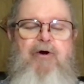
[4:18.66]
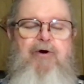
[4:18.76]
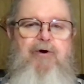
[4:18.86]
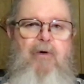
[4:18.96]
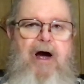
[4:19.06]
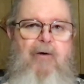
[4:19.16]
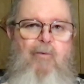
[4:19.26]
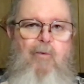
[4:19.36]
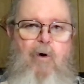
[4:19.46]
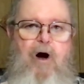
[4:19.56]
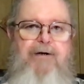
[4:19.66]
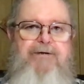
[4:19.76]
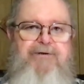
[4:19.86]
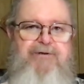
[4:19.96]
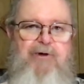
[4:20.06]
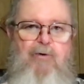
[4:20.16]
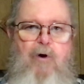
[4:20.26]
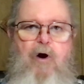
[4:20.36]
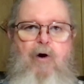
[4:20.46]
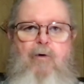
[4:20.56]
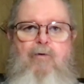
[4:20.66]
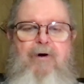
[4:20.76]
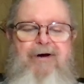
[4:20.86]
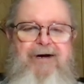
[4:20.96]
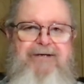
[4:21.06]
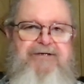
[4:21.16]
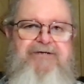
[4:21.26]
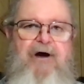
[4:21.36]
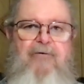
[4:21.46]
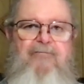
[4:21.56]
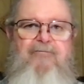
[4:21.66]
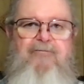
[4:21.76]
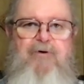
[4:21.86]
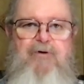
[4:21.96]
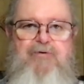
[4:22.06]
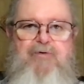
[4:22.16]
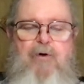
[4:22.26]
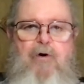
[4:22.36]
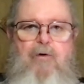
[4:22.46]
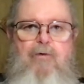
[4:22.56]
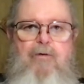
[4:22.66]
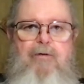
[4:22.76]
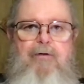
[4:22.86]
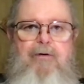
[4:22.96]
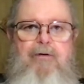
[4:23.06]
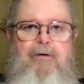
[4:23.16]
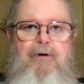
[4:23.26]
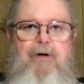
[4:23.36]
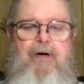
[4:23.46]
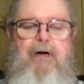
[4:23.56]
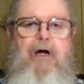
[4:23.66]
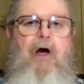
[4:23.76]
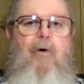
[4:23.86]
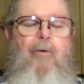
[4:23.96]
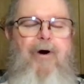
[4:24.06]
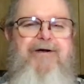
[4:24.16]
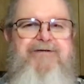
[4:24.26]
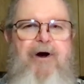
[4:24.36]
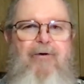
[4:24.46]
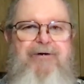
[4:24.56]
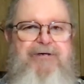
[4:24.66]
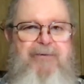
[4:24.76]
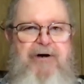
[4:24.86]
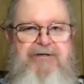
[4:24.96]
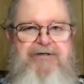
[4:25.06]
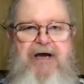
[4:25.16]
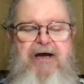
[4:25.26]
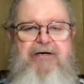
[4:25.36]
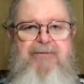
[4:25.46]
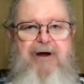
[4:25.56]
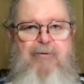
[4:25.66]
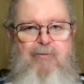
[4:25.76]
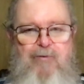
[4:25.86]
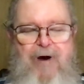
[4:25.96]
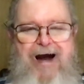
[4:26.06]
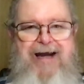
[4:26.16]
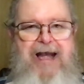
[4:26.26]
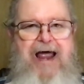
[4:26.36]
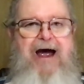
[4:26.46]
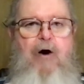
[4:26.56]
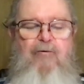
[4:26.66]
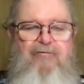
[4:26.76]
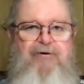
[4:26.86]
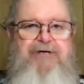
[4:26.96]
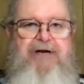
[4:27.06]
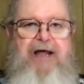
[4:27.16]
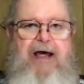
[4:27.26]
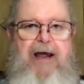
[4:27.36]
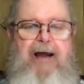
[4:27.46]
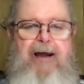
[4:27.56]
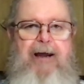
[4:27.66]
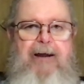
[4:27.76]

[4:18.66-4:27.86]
Do I want to grow in self-control? What is the Holy Spirit saying to me right now for today?